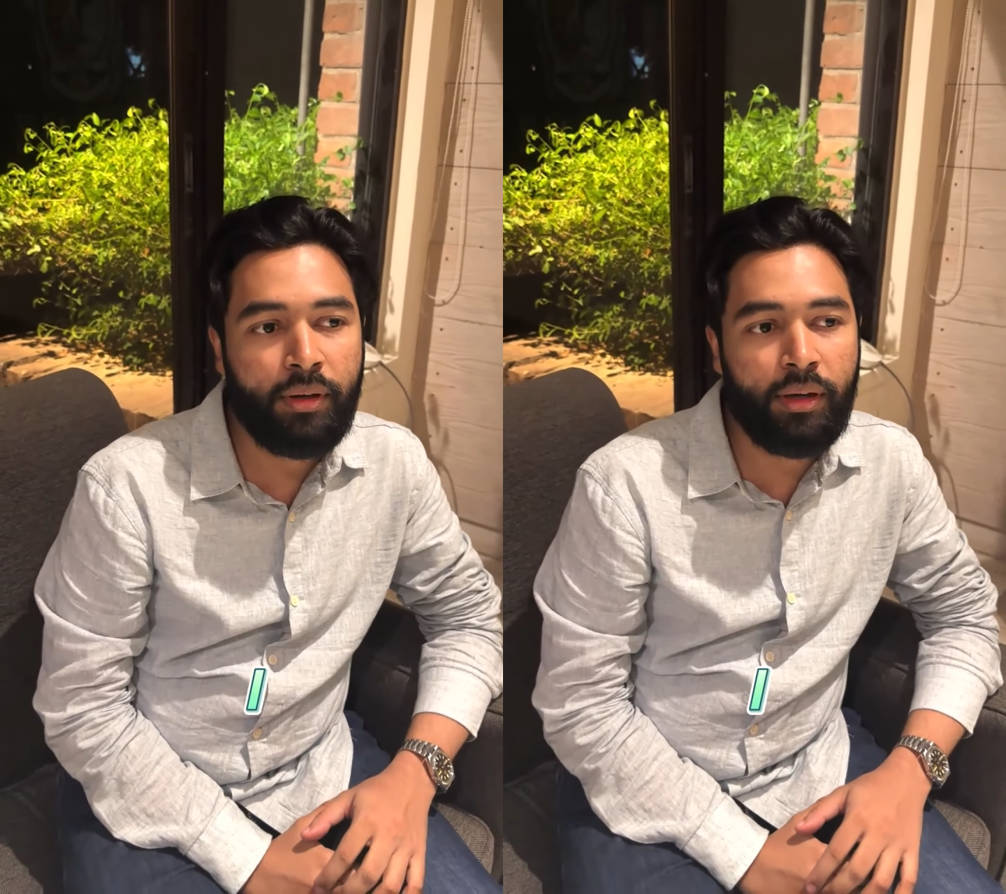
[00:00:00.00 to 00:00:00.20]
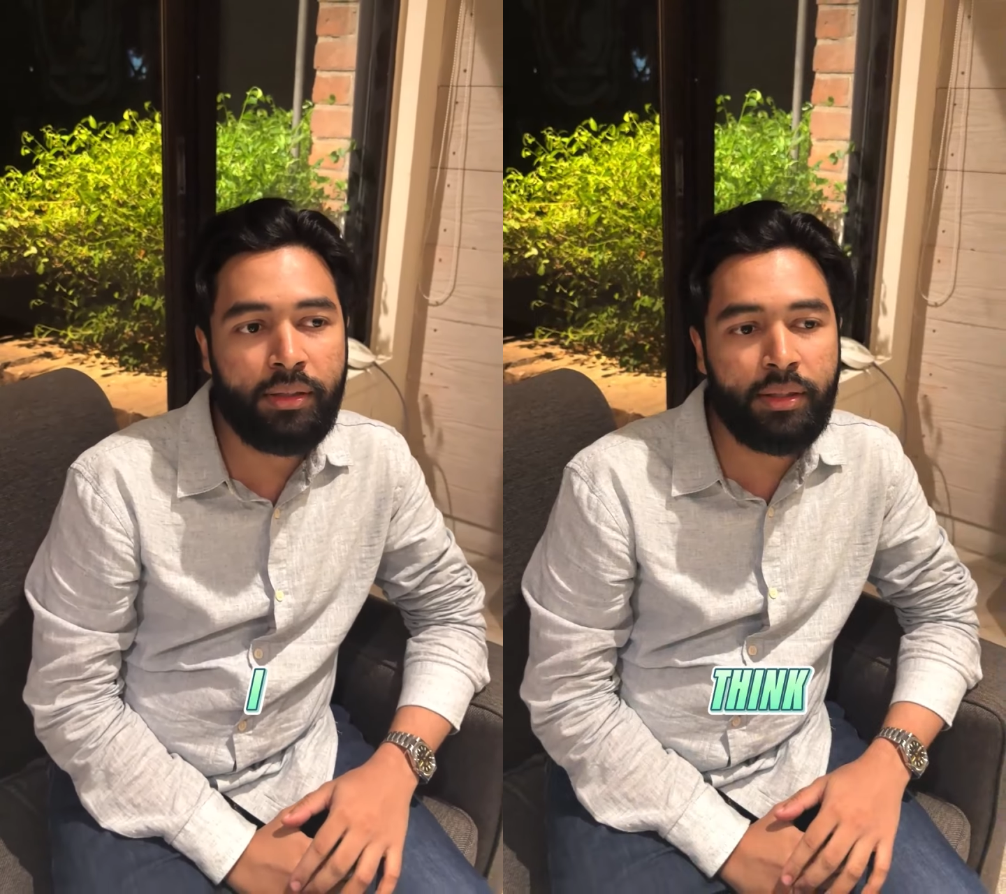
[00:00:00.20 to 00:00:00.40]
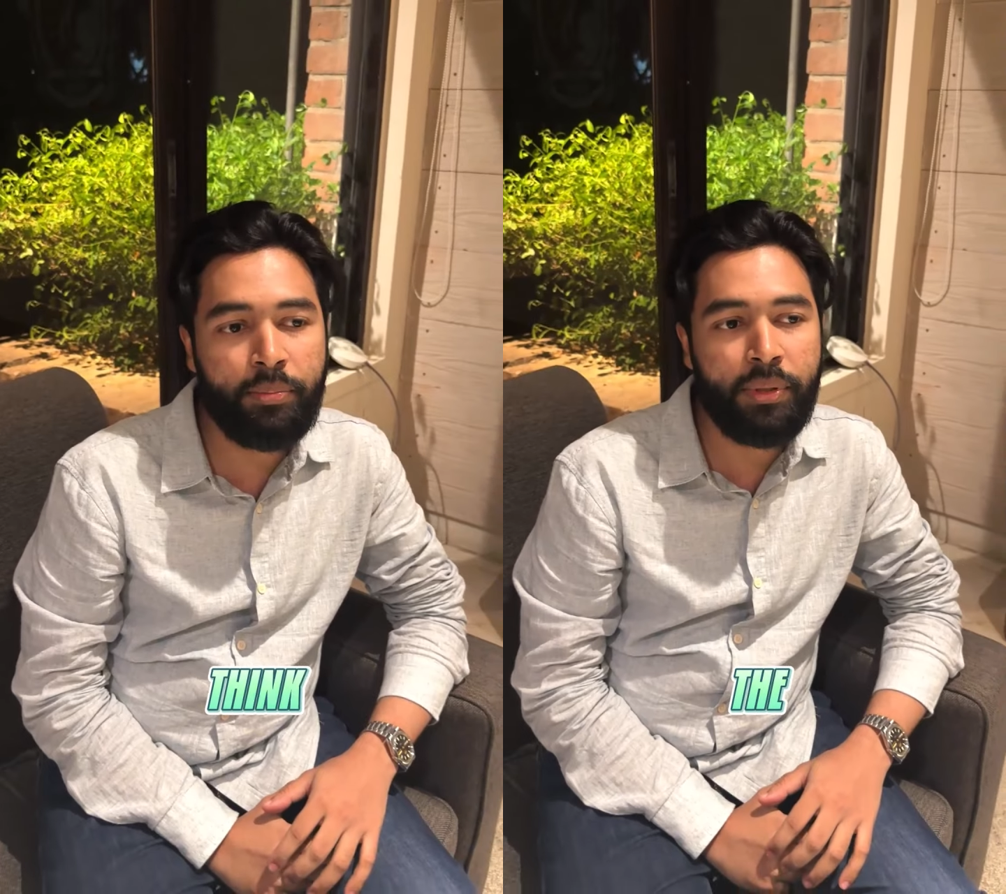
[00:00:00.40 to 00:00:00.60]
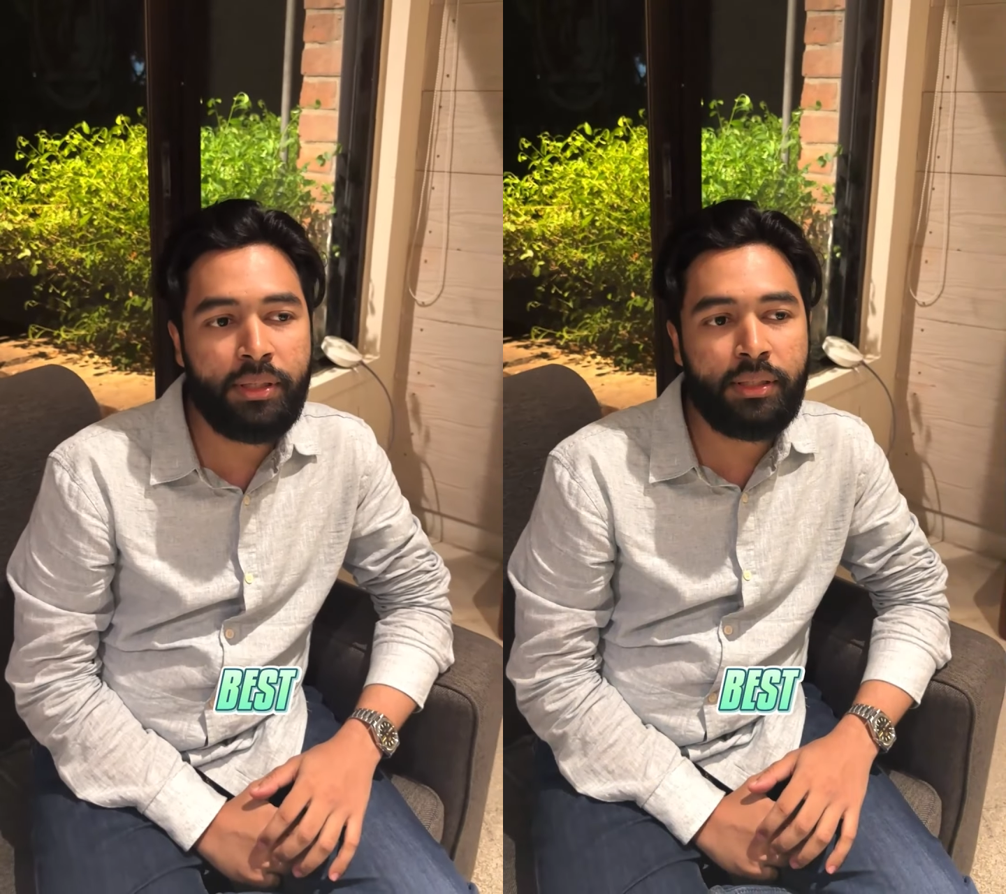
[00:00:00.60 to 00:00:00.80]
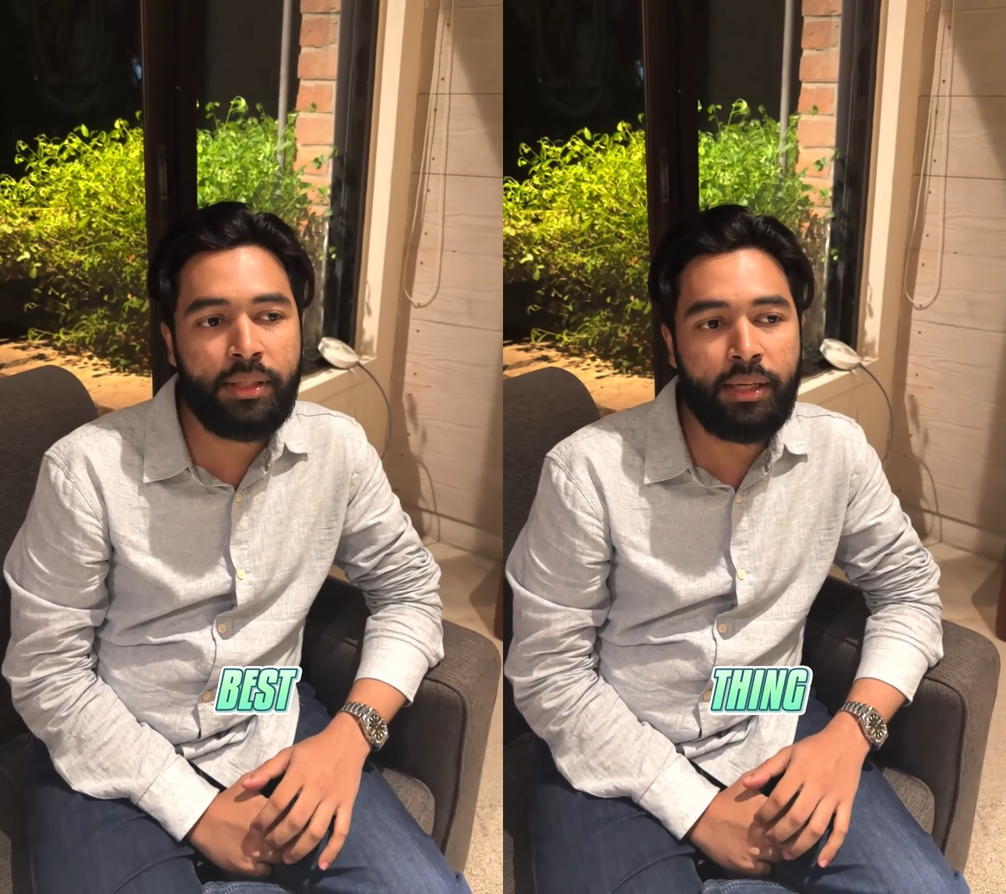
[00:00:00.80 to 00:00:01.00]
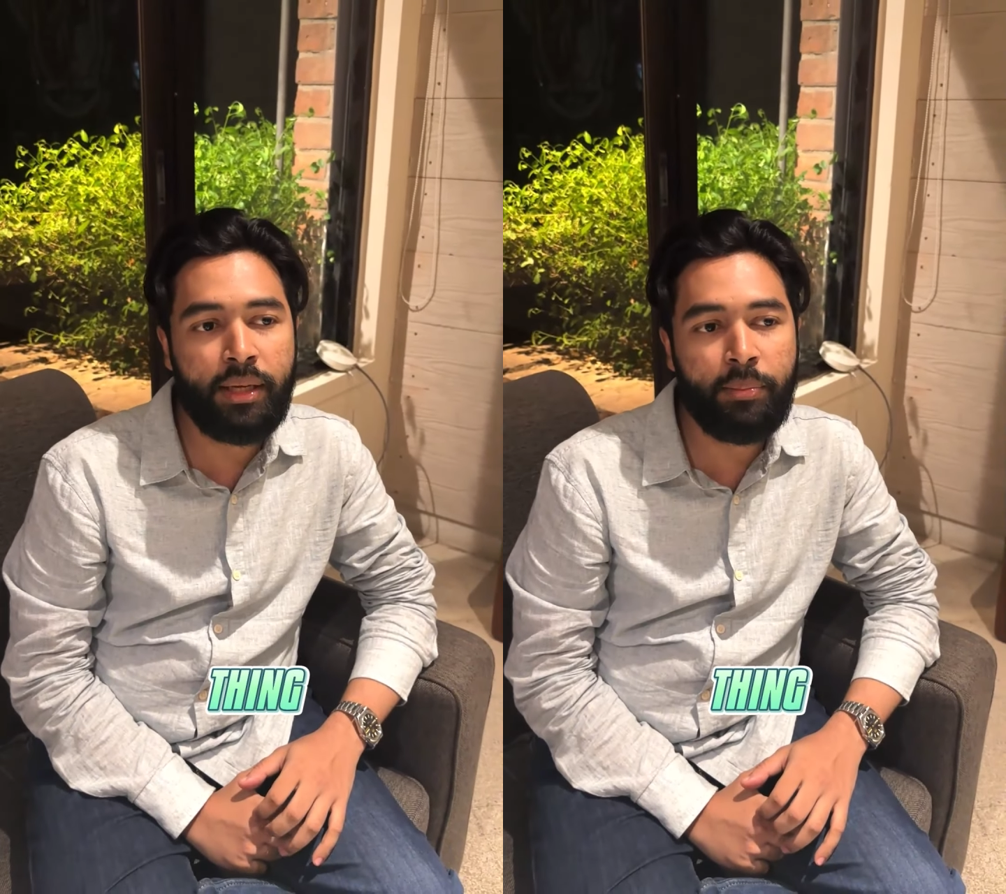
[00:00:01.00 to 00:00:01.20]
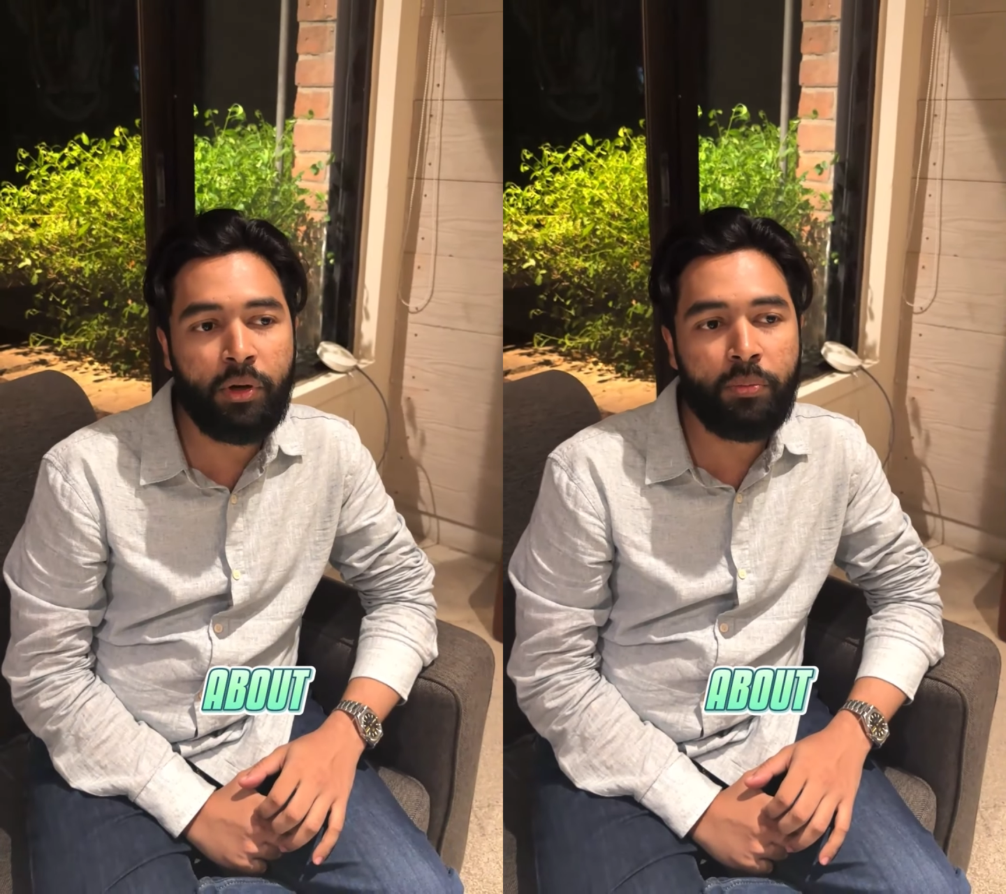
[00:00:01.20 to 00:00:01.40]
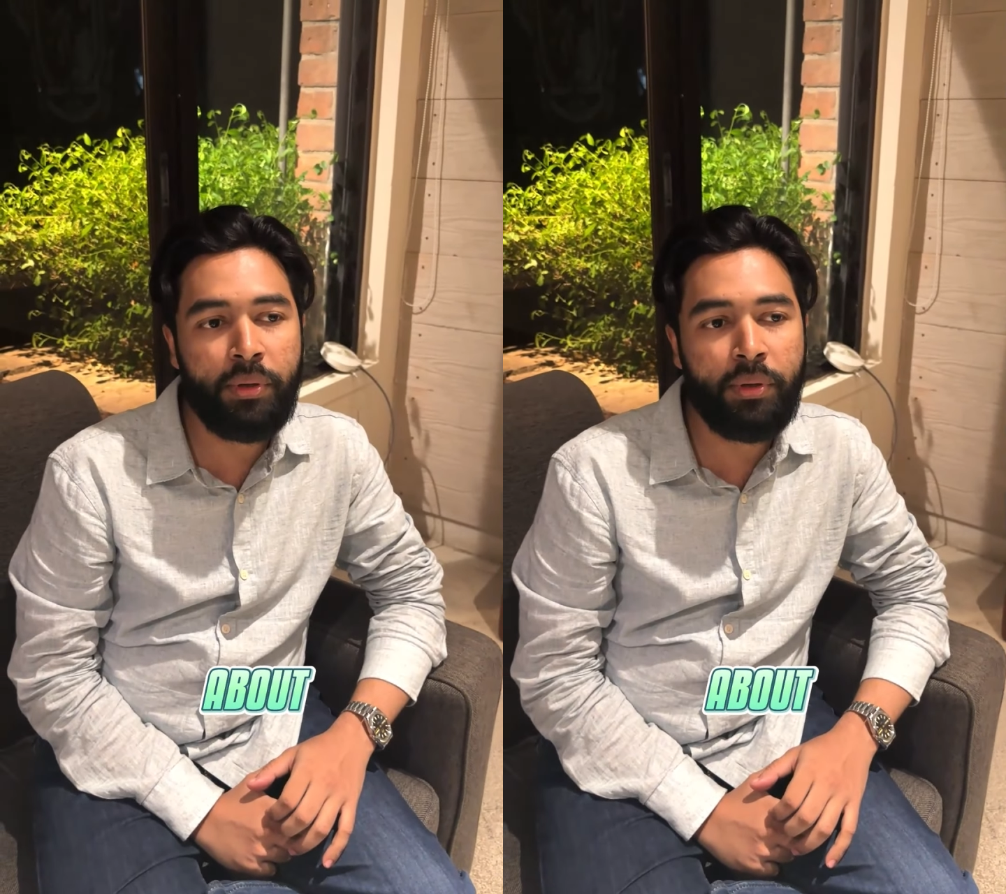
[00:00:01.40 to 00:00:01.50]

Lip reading: I think the best thing about